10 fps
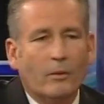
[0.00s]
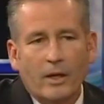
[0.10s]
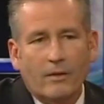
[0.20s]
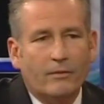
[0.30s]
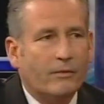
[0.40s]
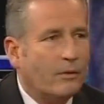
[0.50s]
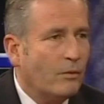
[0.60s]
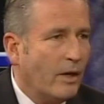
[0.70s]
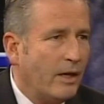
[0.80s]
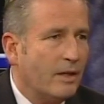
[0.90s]
We have
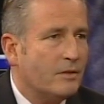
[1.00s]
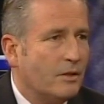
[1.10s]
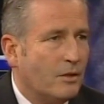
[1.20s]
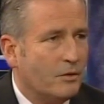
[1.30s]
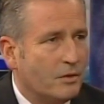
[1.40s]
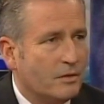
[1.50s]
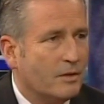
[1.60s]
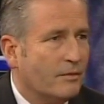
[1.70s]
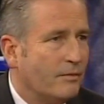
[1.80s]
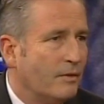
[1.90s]
great institutions
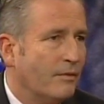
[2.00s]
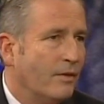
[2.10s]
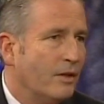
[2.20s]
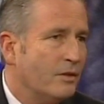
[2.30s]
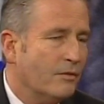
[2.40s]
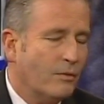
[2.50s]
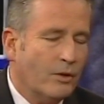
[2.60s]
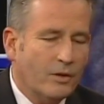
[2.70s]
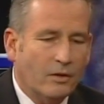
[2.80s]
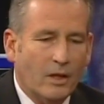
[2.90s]
to finish your
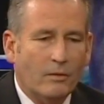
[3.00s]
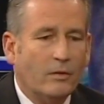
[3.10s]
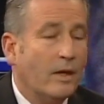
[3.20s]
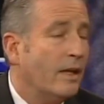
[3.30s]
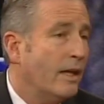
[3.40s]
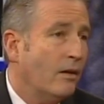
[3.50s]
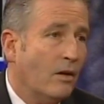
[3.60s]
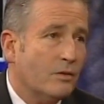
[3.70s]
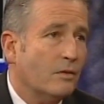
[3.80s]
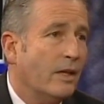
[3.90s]
4-year level, and then
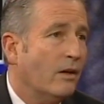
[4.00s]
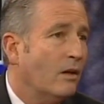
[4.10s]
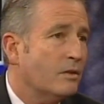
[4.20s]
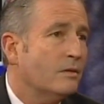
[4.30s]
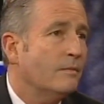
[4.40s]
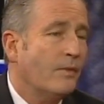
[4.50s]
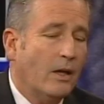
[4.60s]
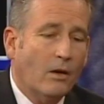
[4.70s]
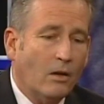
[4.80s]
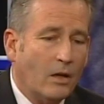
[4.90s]
also they
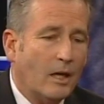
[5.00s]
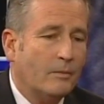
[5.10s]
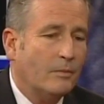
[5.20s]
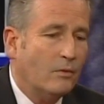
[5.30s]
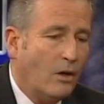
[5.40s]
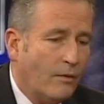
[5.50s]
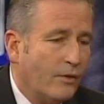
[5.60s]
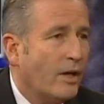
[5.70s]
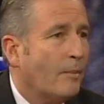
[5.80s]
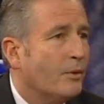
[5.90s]
all
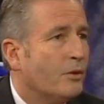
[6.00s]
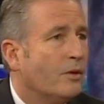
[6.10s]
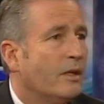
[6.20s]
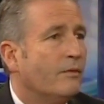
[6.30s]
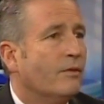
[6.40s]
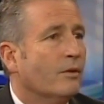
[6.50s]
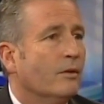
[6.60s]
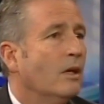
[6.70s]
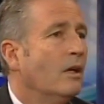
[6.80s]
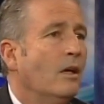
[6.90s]
offer the opportunity
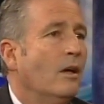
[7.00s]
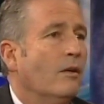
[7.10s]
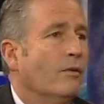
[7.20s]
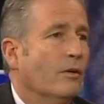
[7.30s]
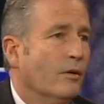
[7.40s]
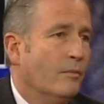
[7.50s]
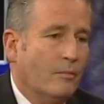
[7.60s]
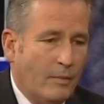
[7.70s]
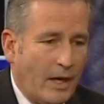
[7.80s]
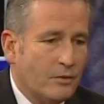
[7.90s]
for for
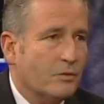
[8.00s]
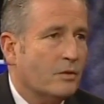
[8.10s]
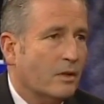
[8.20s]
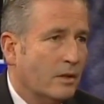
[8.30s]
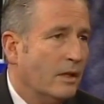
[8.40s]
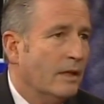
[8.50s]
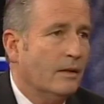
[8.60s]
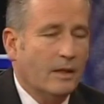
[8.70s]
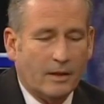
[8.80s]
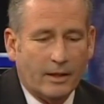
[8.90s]
masters
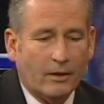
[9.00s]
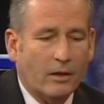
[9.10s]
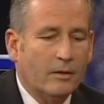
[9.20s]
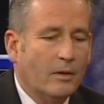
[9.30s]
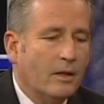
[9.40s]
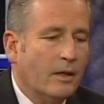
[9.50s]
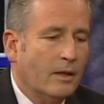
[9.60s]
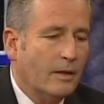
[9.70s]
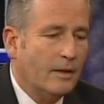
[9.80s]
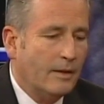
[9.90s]
and they're on
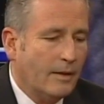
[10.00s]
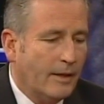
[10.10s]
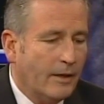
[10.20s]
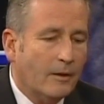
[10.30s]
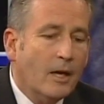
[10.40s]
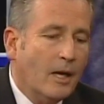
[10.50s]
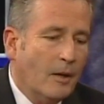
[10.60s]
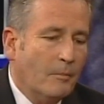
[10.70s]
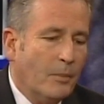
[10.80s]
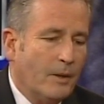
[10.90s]
there.
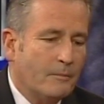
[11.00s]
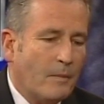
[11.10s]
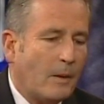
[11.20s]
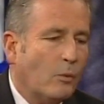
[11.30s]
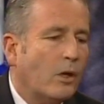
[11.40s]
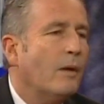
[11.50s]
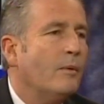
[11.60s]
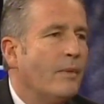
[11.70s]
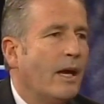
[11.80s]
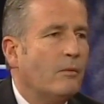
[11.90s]
But we're
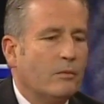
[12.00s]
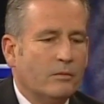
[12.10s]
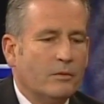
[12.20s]
coming back,